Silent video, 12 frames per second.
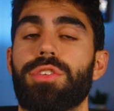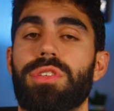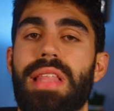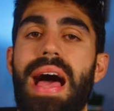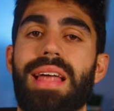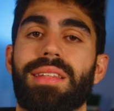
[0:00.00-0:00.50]

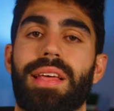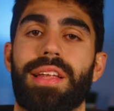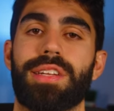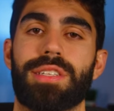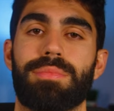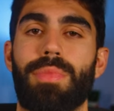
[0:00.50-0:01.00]
use that
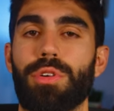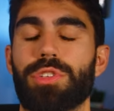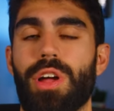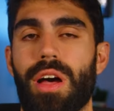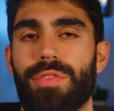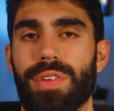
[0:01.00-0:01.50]
lens
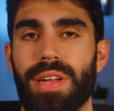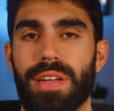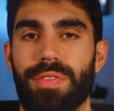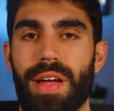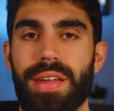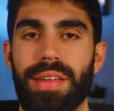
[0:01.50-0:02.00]
most often
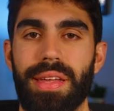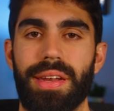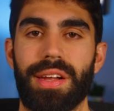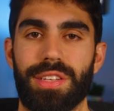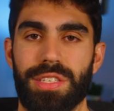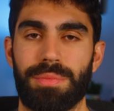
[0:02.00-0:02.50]
if I
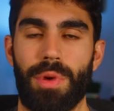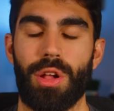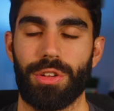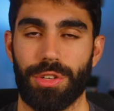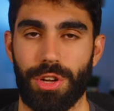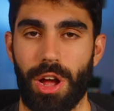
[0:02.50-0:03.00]
need a
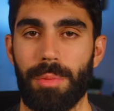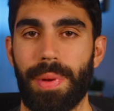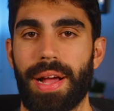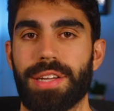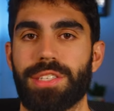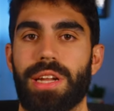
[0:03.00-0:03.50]
smaller
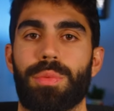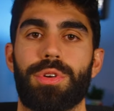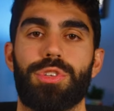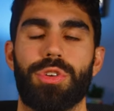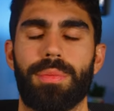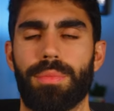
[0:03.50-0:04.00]
compact setup
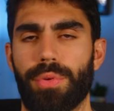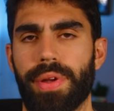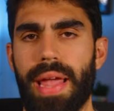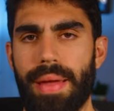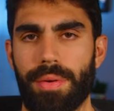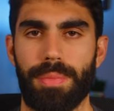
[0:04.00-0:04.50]
when shooting
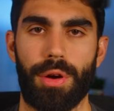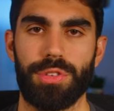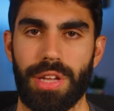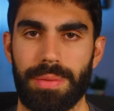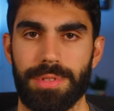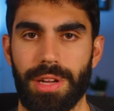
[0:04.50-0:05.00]
pre-game or
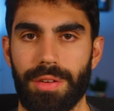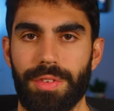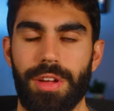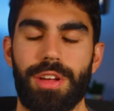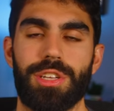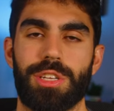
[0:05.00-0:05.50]
post-game stuff.
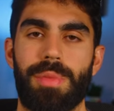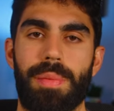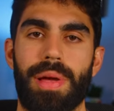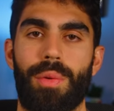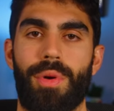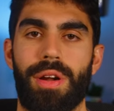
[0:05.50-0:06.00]
So
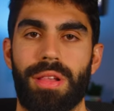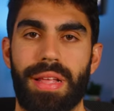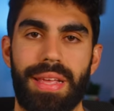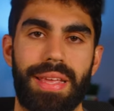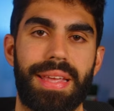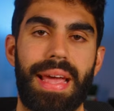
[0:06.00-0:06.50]
maybe I want to
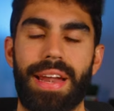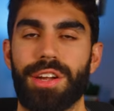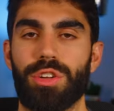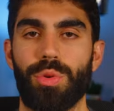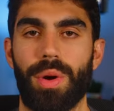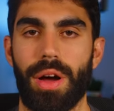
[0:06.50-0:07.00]
like get
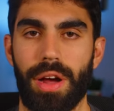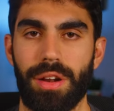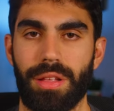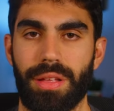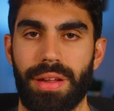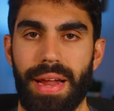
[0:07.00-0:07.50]
into a
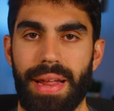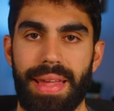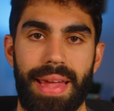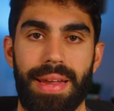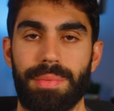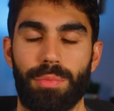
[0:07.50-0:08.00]
huddle and I
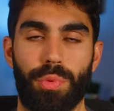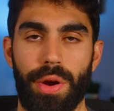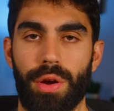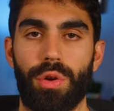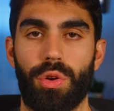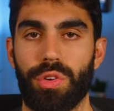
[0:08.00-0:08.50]
can't
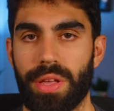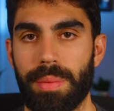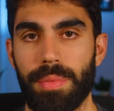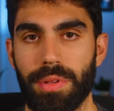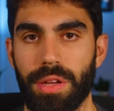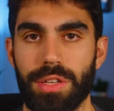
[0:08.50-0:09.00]
bring a whole
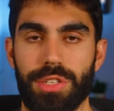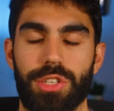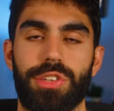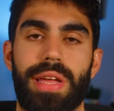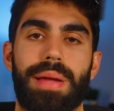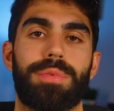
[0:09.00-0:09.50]
gimbal in because it's
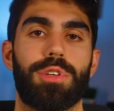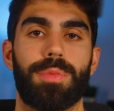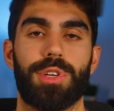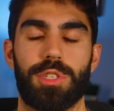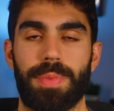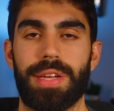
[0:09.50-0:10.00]
going to take up too
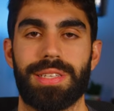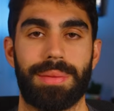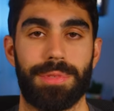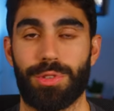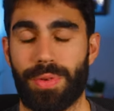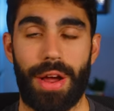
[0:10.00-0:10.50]
much space and
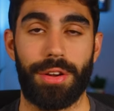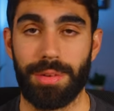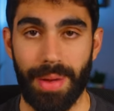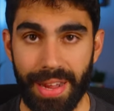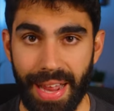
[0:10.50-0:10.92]
I'm surrounded by